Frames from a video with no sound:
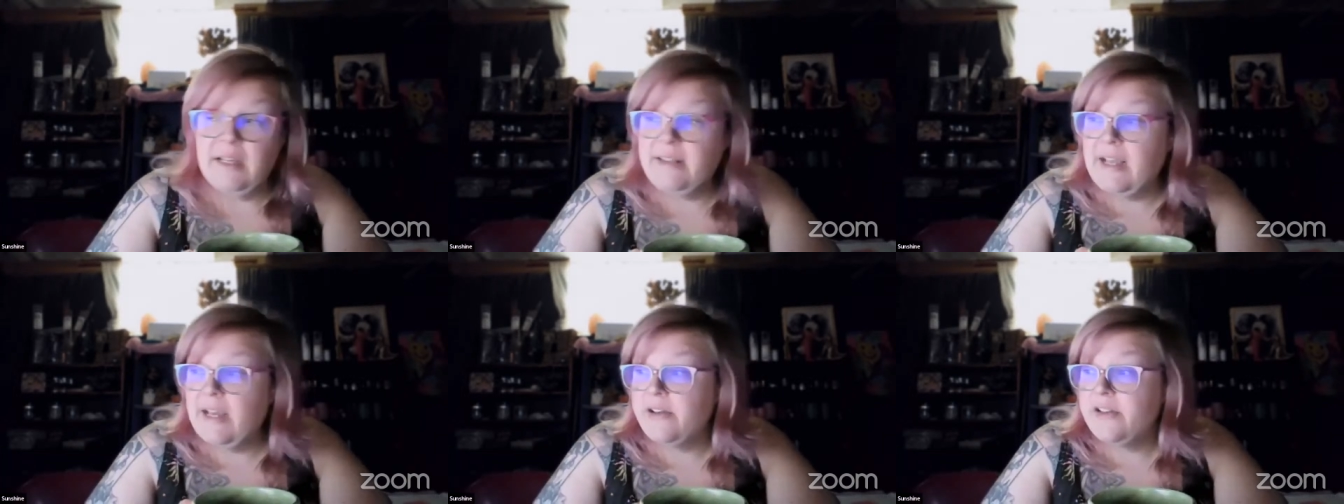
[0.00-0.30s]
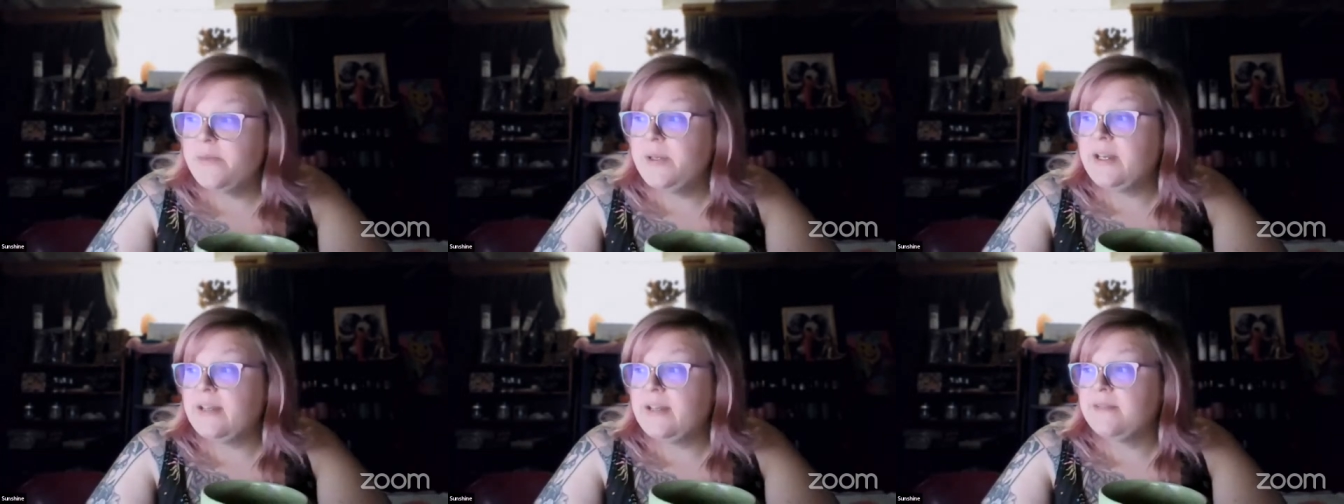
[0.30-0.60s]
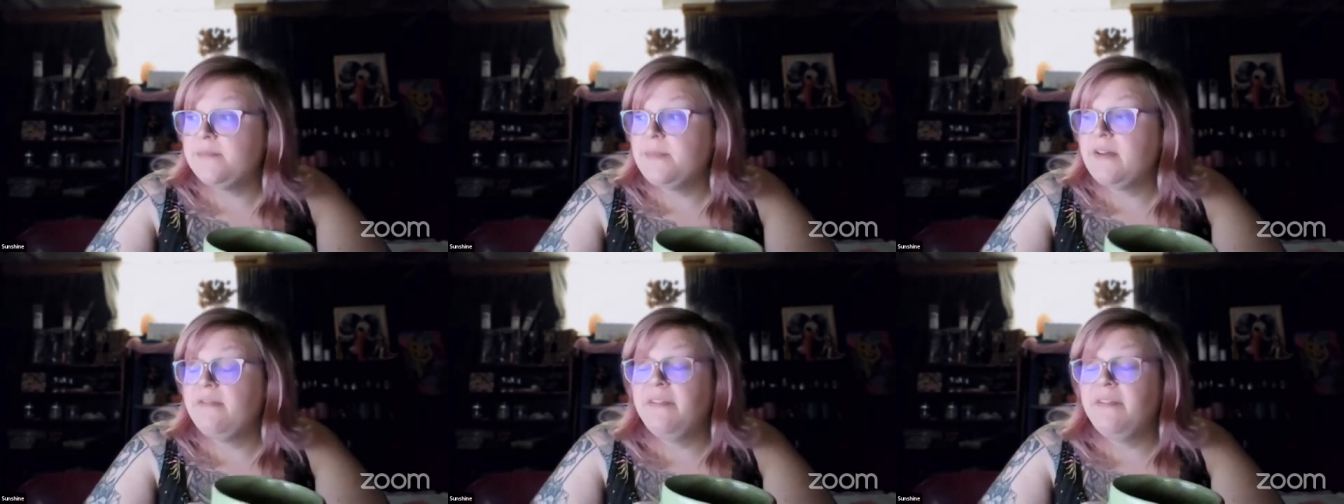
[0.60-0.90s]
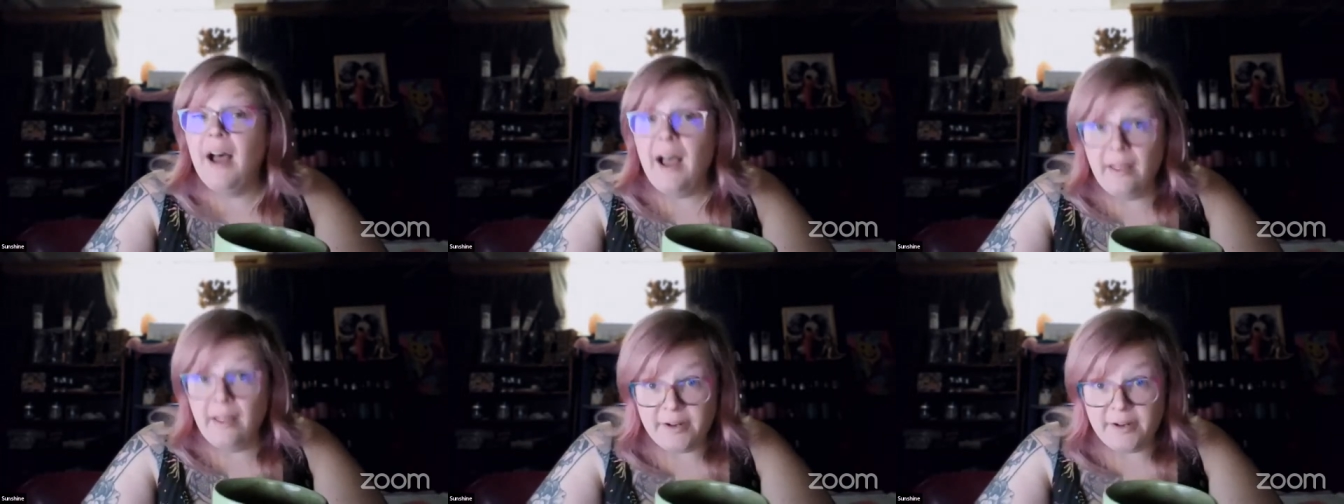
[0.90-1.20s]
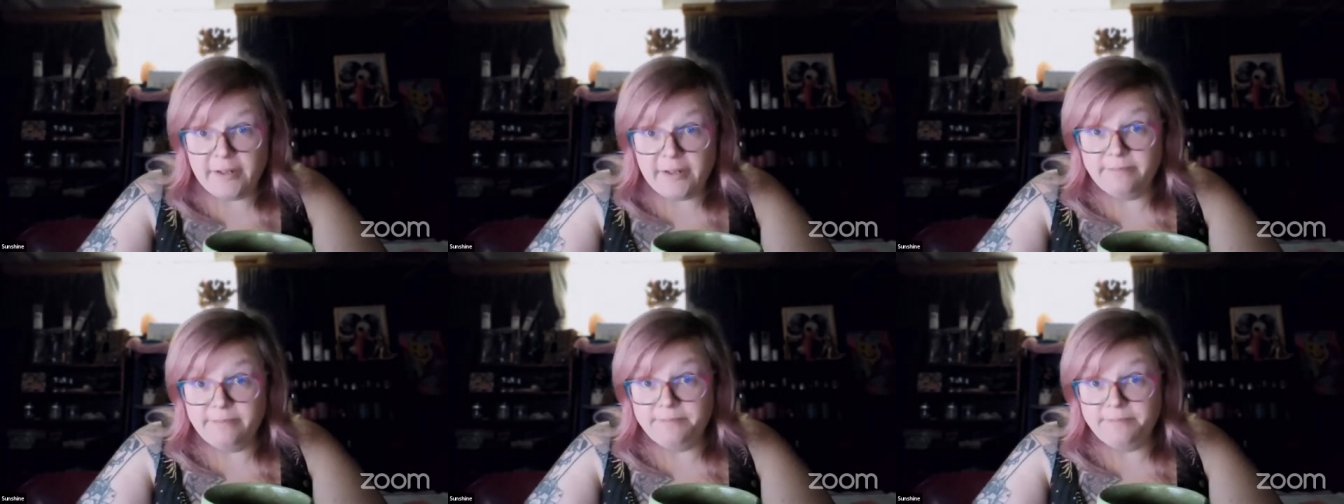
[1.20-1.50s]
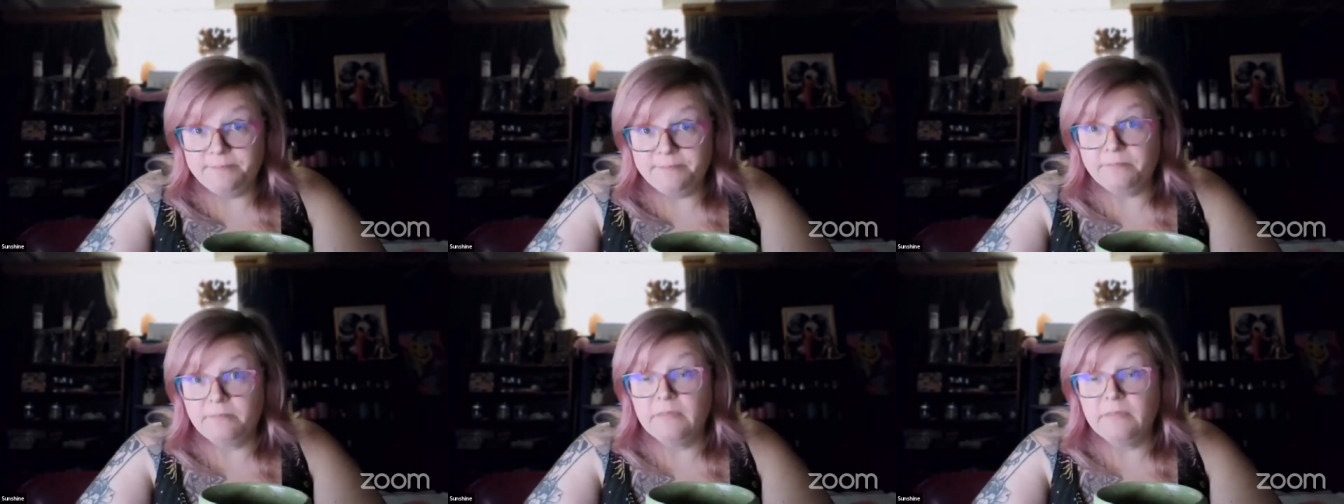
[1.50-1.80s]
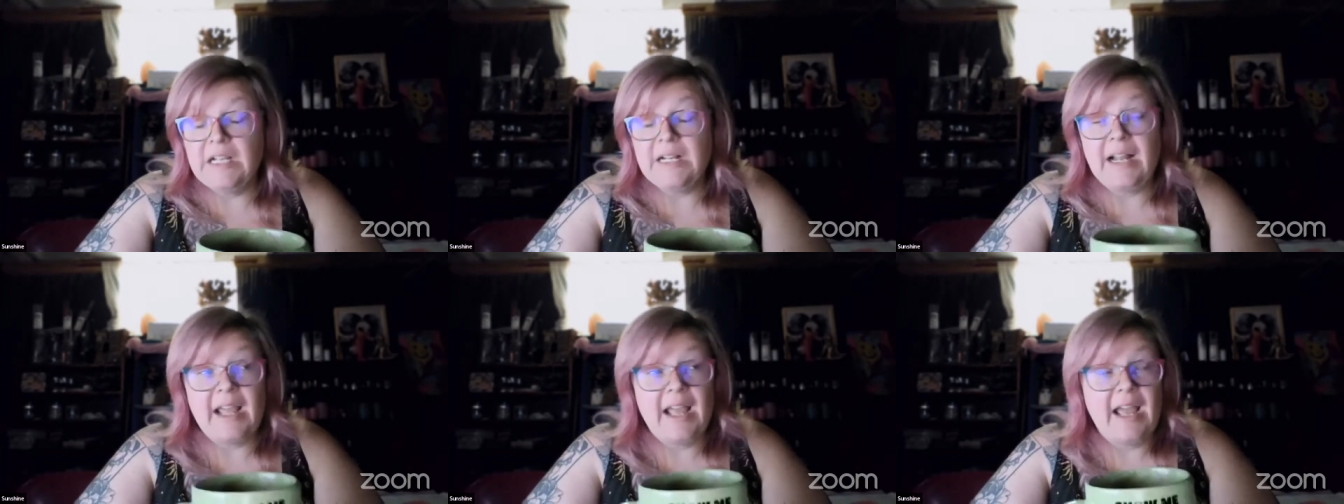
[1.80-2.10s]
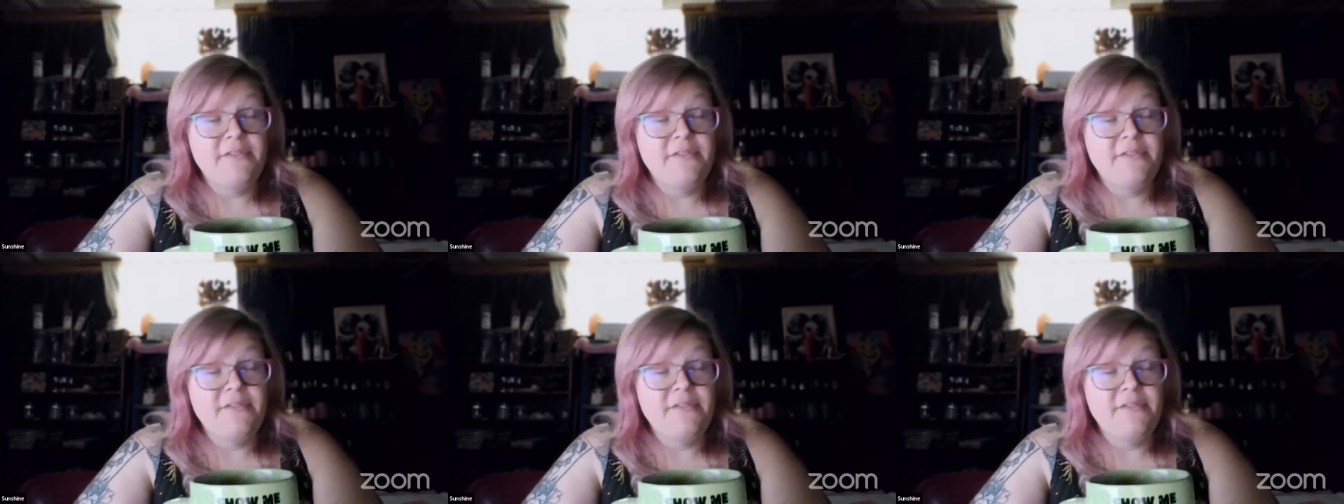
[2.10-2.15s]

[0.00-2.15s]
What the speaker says: And that was because my father, and I